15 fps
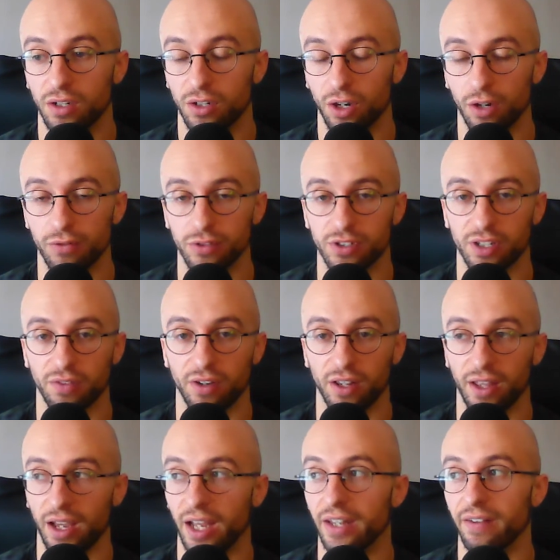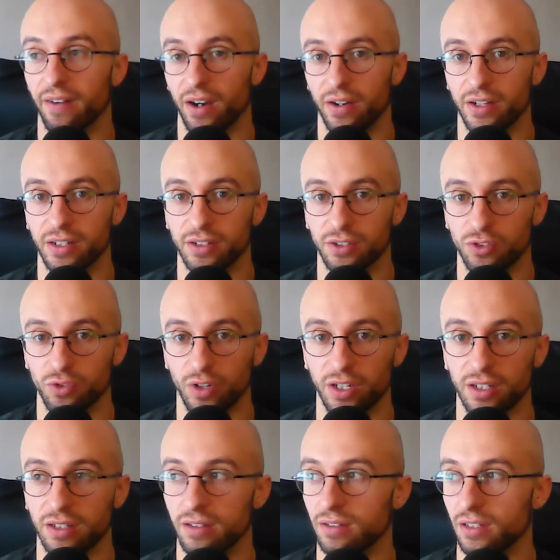go through stuff like that and they're out in the
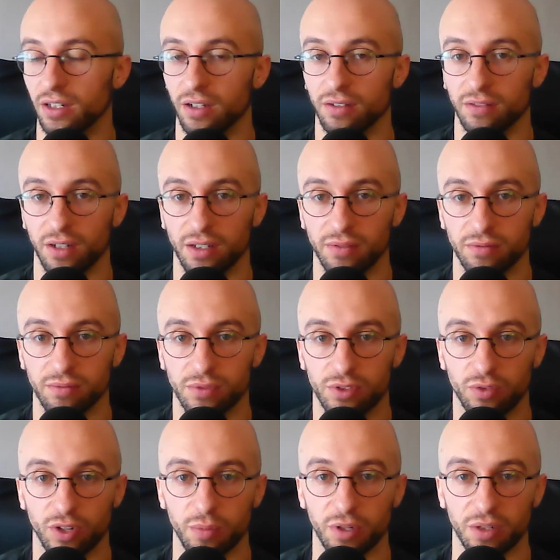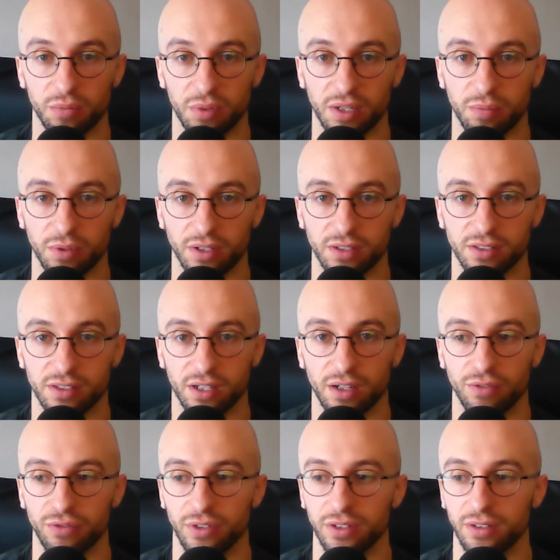street, you know, like screaming at people and
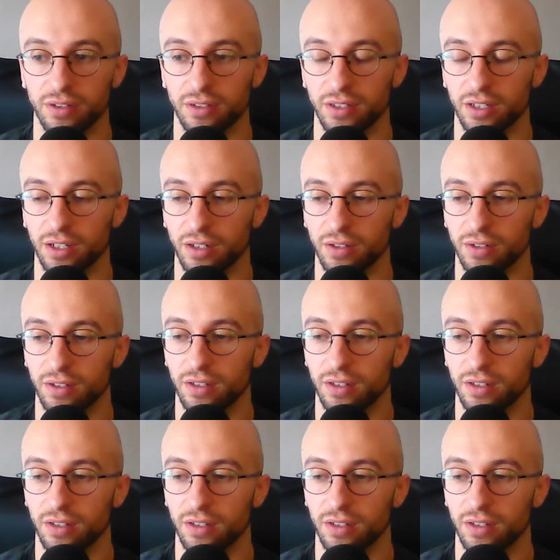stuff and, you know,